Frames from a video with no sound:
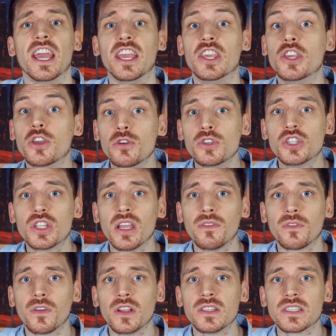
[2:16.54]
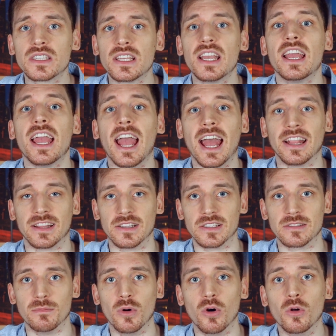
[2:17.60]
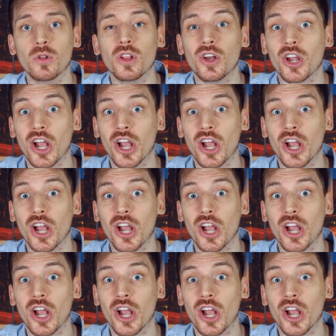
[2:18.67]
A huge difference at a small